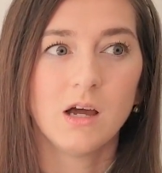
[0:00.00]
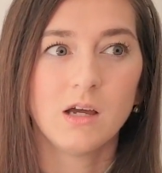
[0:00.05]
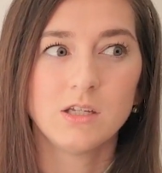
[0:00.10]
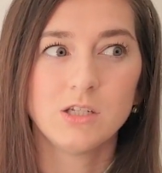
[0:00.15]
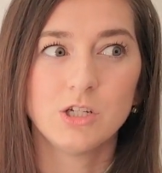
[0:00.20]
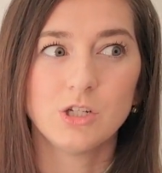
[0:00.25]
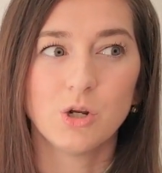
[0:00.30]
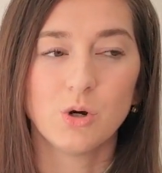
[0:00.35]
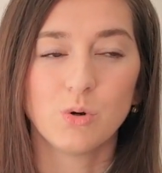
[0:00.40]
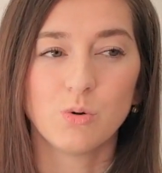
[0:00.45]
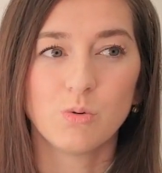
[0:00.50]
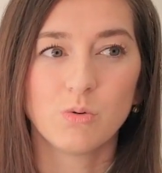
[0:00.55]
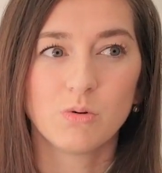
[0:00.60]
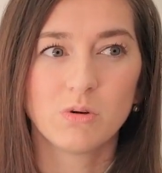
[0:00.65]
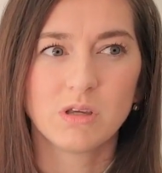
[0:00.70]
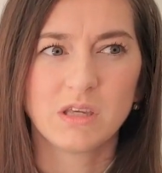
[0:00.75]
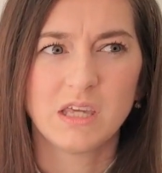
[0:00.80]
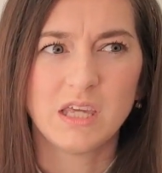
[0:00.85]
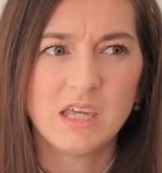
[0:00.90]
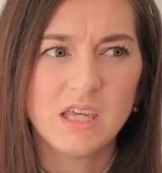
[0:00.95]
you know,
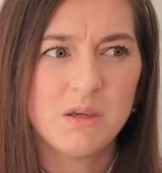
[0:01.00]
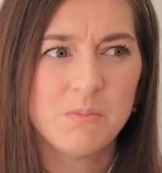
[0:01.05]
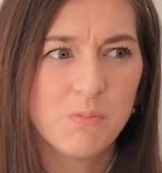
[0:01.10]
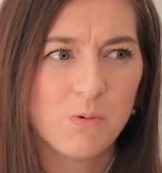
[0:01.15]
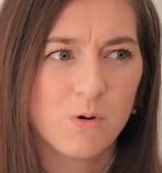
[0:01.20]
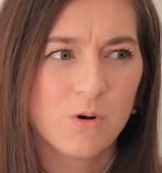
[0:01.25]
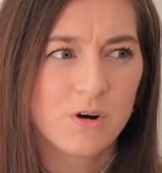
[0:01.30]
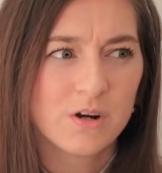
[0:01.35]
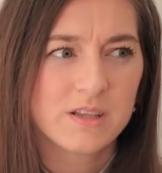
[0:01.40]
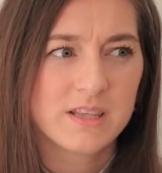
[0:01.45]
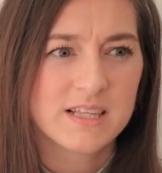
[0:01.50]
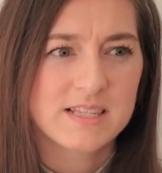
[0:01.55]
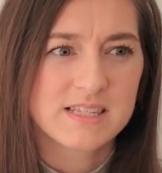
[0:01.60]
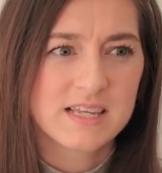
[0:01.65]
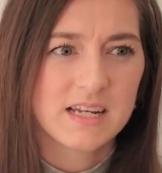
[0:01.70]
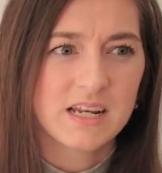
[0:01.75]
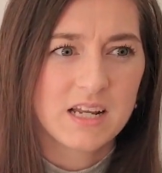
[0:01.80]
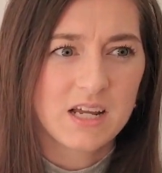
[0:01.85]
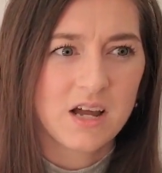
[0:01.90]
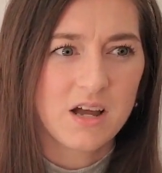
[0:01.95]
keyboard that's
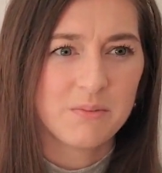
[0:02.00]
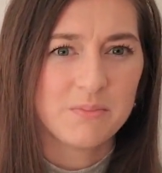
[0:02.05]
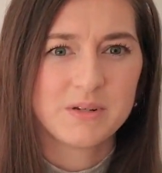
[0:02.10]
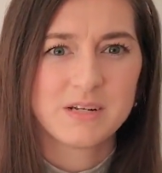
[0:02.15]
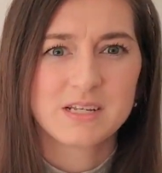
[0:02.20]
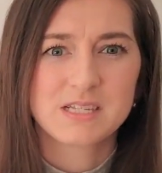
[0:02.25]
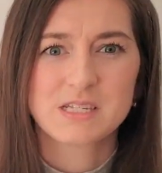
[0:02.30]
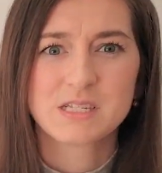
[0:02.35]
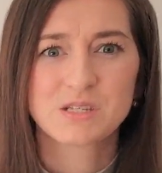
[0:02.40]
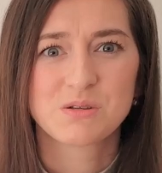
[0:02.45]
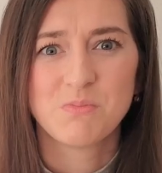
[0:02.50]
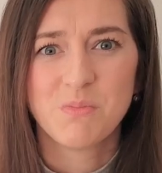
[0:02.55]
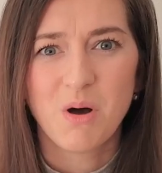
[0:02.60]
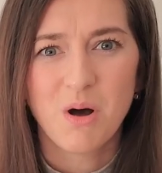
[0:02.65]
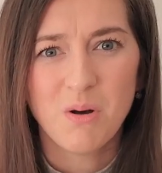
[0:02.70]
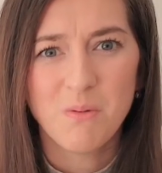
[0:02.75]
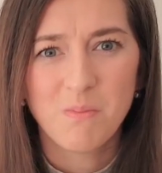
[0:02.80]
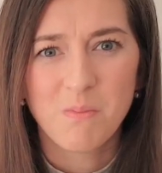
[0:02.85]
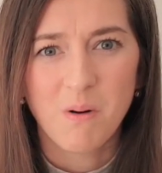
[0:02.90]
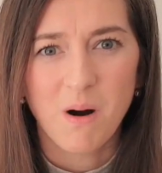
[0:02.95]
gonna come in a
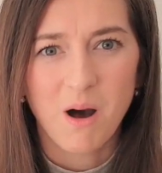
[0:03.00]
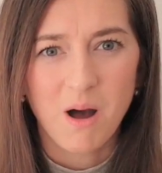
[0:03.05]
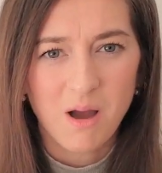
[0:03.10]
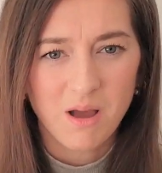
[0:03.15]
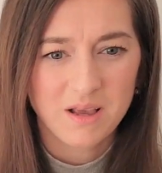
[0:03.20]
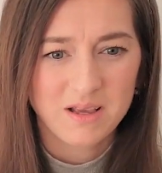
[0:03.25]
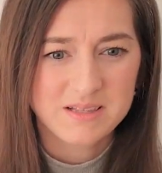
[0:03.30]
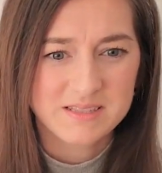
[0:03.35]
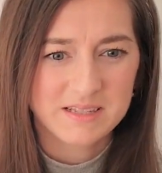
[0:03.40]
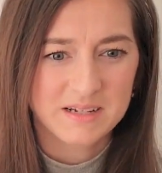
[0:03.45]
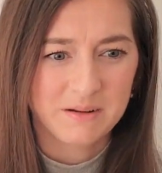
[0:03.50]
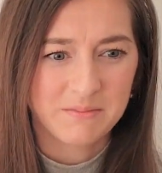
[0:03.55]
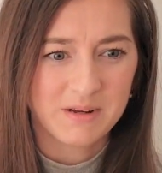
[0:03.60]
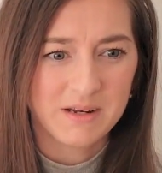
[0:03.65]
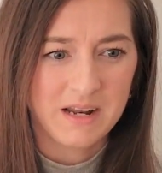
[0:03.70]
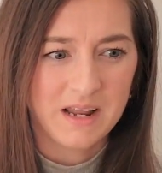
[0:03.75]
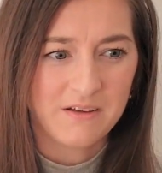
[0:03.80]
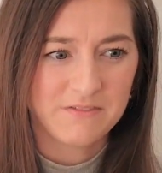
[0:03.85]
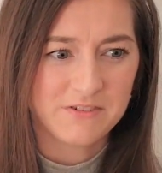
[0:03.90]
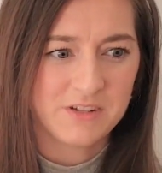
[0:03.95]
small box and I'm
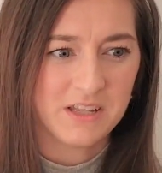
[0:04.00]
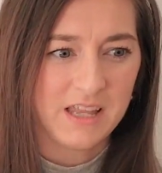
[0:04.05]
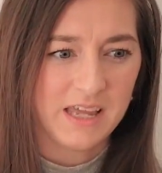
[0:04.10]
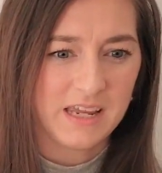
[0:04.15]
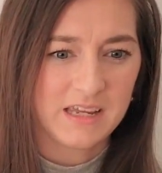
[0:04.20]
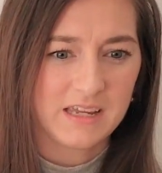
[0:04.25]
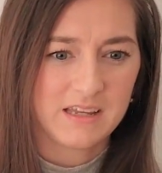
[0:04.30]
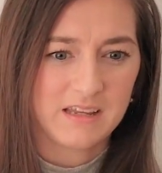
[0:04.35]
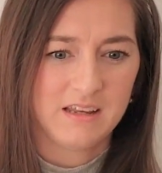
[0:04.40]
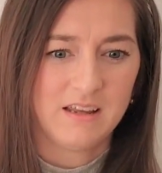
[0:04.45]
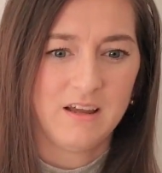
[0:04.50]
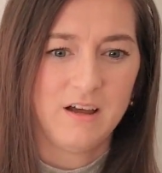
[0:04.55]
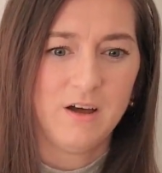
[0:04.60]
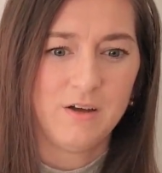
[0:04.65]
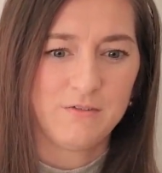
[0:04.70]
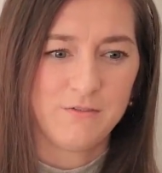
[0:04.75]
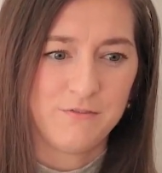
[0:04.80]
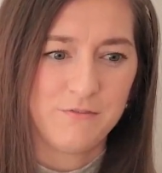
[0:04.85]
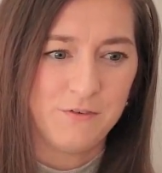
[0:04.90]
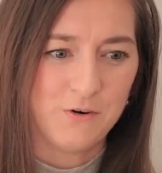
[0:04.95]
gonna have to like
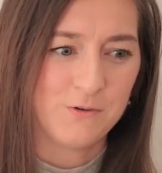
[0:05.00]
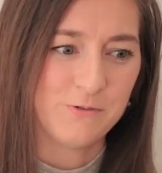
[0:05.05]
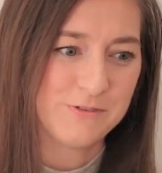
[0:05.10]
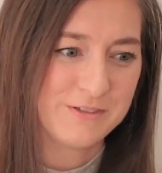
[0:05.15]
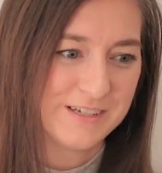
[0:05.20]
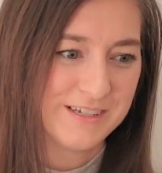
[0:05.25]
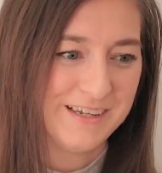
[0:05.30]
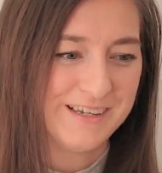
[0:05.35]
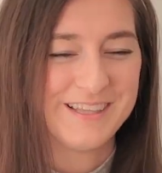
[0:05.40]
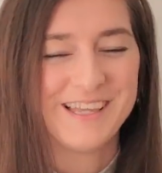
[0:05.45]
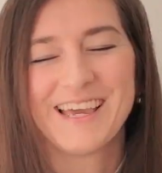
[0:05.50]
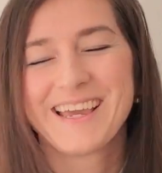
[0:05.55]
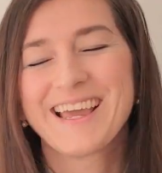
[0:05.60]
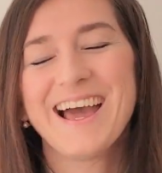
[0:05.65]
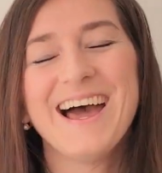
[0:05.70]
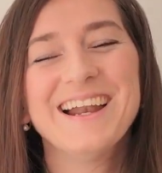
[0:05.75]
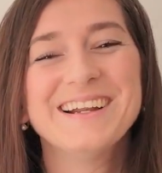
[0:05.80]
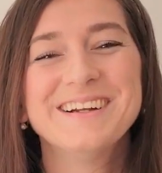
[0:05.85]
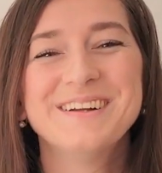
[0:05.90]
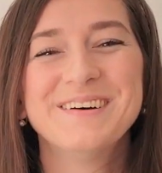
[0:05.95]
unfold it. Like,
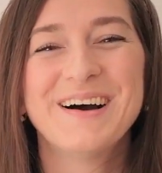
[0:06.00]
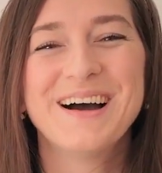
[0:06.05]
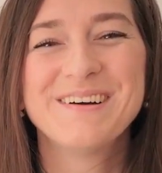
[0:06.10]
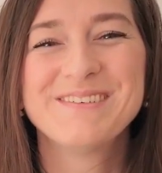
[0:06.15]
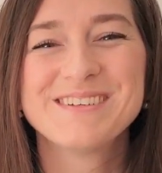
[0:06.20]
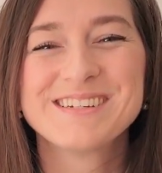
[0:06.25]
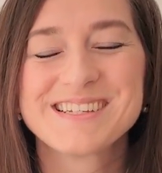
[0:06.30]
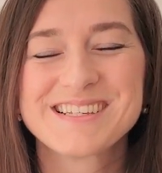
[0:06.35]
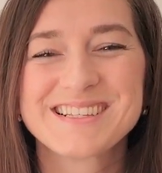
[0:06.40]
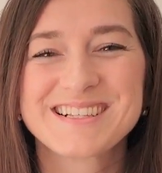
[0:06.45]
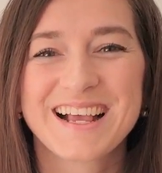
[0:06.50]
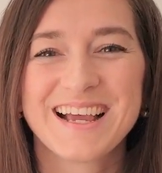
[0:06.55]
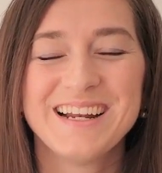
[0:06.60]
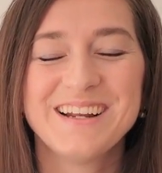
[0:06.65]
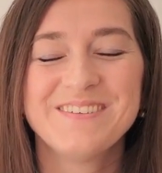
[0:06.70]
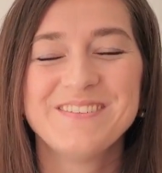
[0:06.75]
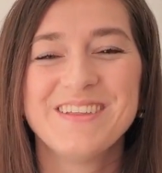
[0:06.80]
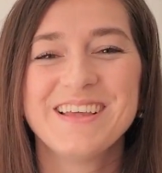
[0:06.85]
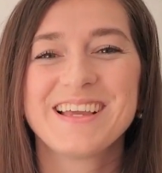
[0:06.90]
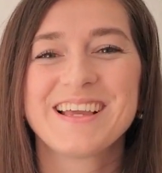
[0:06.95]
I don't know, I was just kind
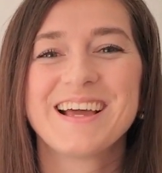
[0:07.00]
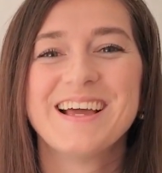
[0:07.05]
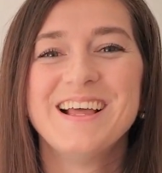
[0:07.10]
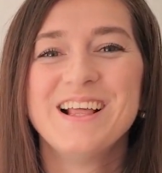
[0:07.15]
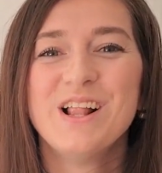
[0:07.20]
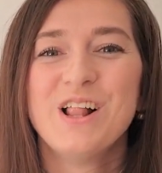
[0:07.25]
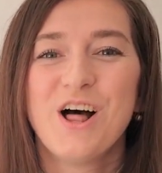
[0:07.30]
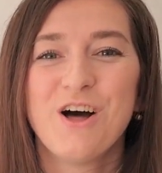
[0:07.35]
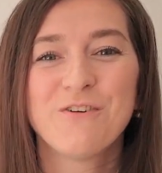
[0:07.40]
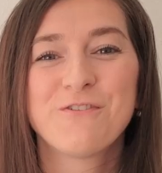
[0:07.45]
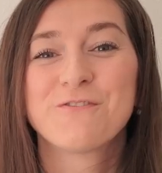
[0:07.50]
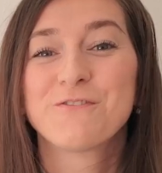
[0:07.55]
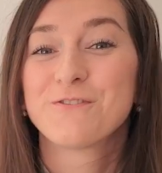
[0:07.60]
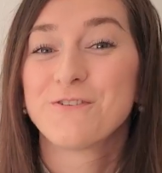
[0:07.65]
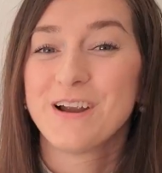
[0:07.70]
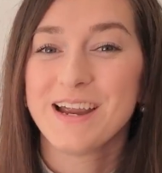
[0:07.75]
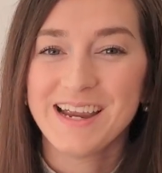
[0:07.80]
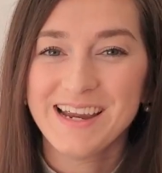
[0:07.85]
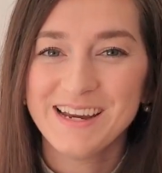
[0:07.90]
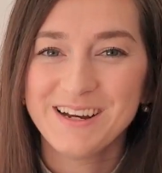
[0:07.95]
of like
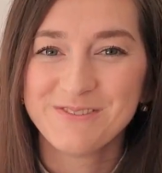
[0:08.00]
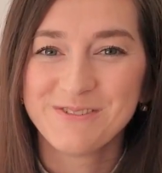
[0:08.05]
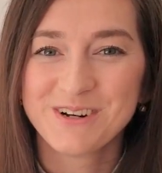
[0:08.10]
afraid.